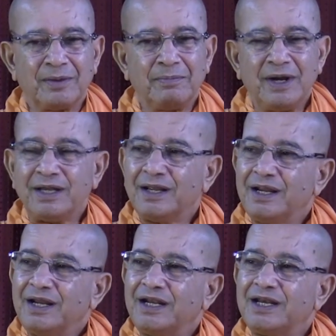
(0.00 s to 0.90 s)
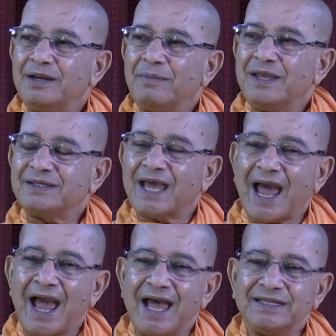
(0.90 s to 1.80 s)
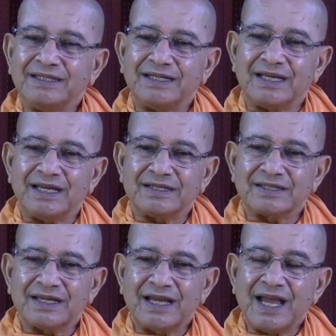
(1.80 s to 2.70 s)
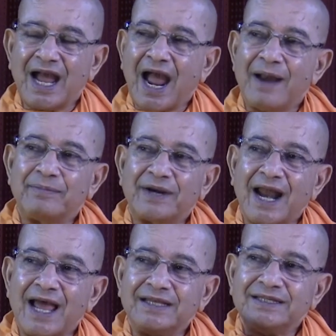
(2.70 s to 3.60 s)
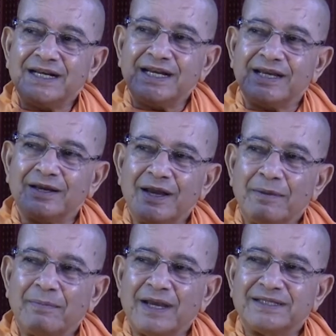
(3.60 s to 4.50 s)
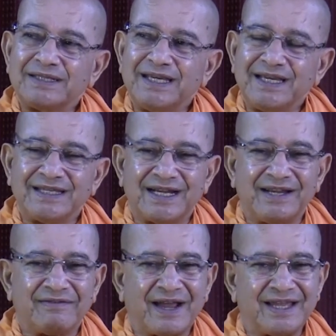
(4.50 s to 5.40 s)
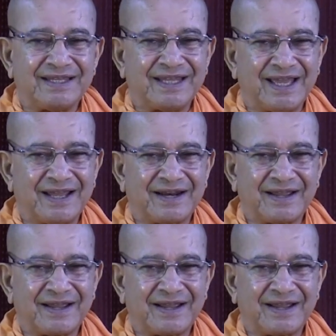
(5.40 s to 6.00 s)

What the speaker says: But it remains as it is. I am transcending by seeing the divine there.